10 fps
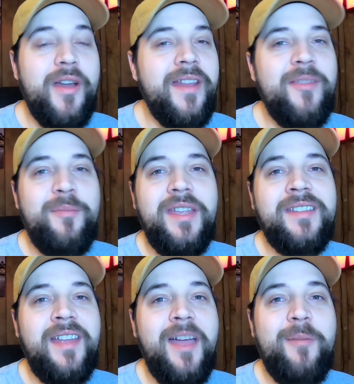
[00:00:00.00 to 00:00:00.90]
But in the
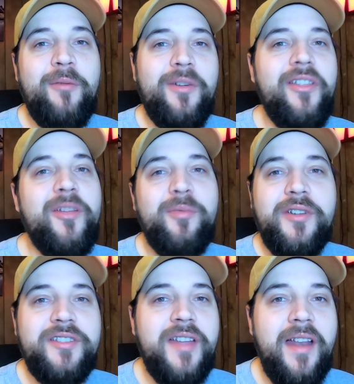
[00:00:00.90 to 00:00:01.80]
meantime, I really
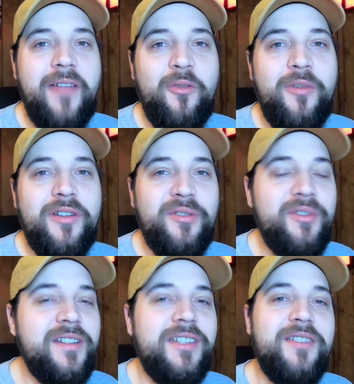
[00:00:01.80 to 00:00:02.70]
appreciate everyone
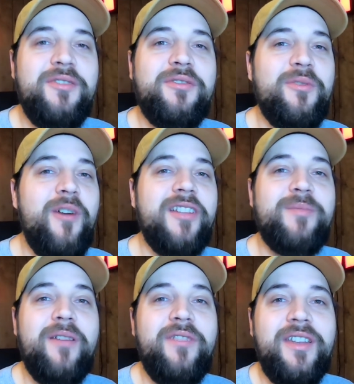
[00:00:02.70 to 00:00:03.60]
who continues to
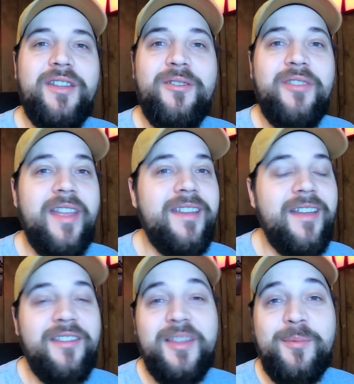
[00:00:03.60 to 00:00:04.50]
watch my videos
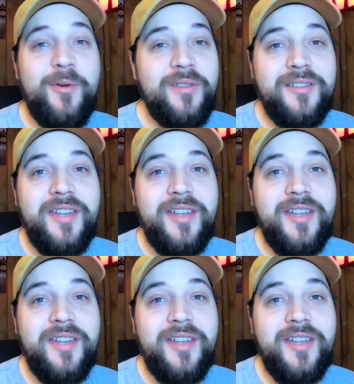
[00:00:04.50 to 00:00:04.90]
and support the